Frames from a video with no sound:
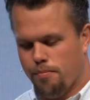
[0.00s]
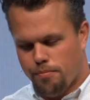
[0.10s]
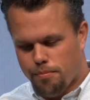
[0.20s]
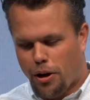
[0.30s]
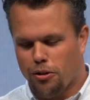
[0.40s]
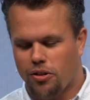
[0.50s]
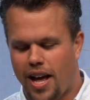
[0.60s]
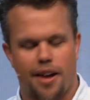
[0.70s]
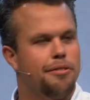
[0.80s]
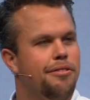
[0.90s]
Paul's
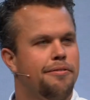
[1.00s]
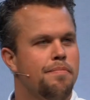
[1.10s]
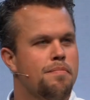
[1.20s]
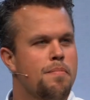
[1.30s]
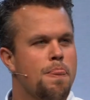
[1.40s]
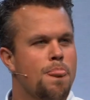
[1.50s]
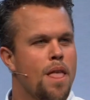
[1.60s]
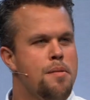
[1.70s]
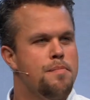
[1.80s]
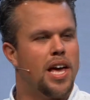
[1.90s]
life
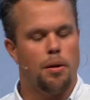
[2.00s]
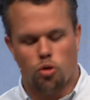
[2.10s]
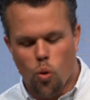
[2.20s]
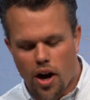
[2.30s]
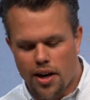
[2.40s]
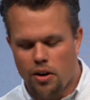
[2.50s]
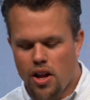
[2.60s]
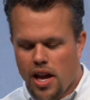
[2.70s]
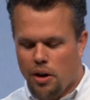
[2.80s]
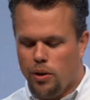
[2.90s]
becomes one
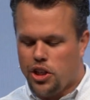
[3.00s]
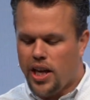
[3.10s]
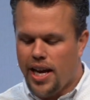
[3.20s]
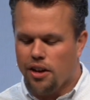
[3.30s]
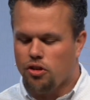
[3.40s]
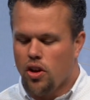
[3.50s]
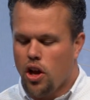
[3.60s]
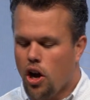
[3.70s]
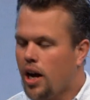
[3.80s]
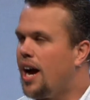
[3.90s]
in which he is
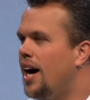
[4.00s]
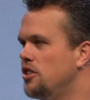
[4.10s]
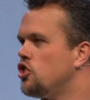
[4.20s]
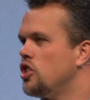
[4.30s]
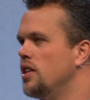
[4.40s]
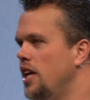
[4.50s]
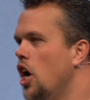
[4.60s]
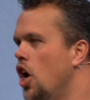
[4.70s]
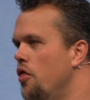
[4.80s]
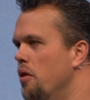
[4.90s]
constantly
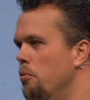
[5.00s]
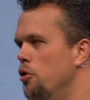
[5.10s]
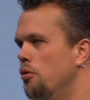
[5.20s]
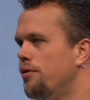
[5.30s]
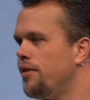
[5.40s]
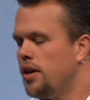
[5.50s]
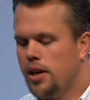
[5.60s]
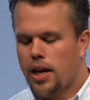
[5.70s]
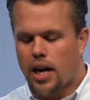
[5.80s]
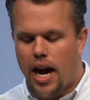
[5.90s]
on the move,
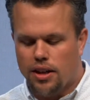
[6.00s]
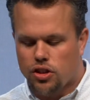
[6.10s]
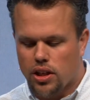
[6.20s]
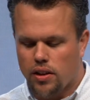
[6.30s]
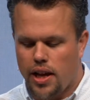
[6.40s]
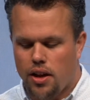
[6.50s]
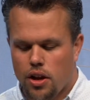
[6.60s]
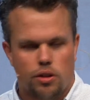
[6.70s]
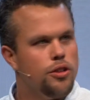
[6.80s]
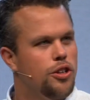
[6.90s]
constantly
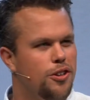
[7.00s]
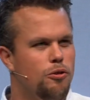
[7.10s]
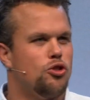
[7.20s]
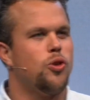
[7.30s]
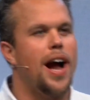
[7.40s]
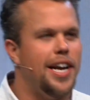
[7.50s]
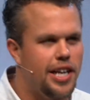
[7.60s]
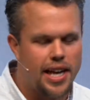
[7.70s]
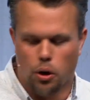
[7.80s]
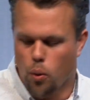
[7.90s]
trying to
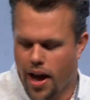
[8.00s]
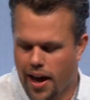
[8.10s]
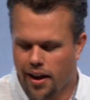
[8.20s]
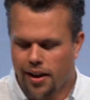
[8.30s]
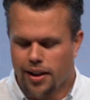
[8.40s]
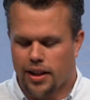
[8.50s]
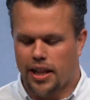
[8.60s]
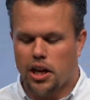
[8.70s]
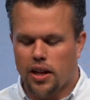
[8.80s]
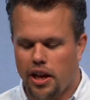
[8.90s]
get away,
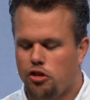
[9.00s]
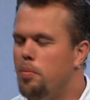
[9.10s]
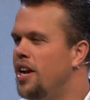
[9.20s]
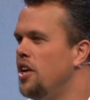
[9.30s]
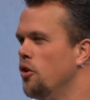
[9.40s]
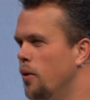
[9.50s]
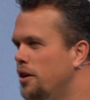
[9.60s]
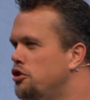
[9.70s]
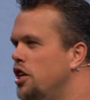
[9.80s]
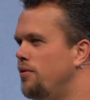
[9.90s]
literally spending the
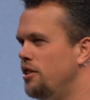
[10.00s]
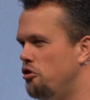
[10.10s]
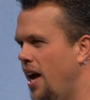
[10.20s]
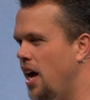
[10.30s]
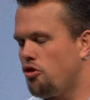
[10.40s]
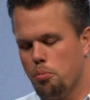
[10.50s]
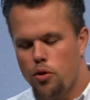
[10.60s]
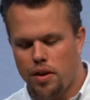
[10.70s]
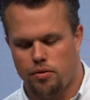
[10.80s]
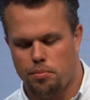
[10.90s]
rest of his days
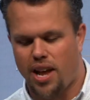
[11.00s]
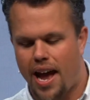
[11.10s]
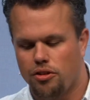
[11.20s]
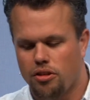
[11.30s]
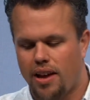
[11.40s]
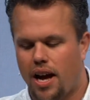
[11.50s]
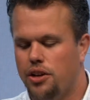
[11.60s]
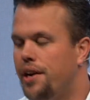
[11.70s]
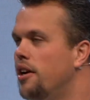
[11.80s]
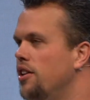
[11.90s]
moving from town to
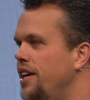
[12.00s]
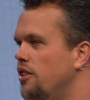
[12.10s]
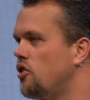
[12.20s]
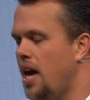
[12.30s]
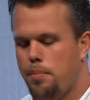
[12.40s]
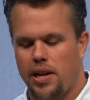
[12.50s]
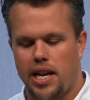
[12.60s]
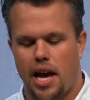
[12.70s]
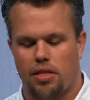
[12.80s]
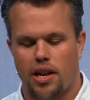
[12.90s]
town, narrowly escaping
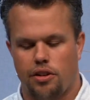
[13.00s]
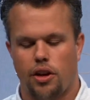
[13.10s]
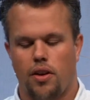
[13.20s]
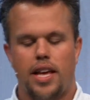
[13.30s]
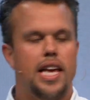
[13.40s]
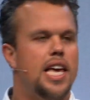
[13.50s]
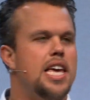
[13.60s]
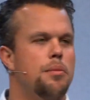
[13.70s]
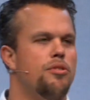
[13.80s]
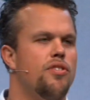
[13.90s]
death, until he
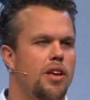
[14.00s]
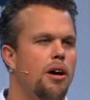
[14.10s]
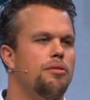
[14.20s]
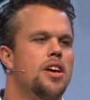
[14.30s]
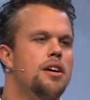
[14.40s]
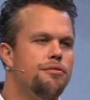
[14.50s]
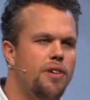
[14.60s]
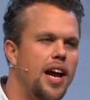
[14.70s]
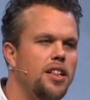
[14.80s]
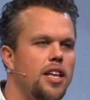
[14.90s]
himself
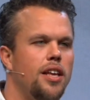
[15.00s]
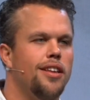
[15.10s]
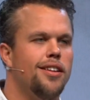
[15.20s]
finally